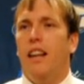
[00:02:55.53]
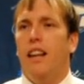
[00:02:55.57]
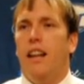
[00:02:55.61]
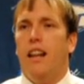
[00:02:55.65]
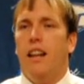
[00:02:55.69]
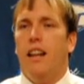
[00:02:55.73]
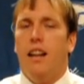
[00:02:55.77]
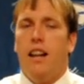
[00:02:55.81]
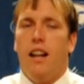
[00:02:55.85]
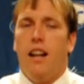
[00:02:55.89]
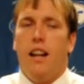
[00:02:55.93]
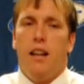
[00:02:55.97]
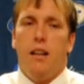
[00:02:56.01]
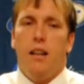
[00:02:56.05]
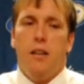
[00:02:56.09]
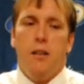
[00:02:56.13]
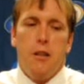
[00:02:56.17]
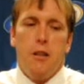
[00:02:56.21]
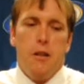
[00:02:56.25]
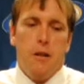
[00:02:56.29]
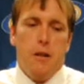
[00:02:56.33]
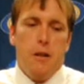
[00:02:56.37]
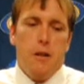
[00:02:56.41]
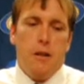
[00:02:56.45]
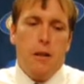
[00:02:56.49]
and
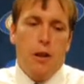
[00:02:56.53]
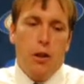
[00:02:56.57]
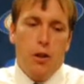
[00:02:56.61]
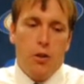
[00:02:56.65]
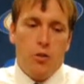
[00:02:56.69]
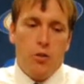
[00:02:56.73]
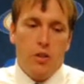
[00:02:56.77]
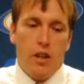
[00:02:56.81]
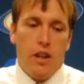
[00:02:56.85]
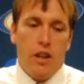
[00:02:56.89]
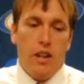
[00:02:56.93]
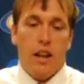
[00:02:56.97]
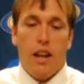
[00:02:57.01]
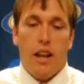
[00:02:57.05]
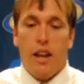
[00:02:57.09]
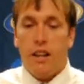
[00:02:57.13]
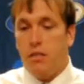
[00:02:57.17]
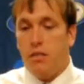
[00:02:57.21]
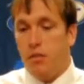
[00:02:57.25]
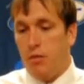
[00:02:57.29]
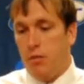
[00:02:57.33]
you see that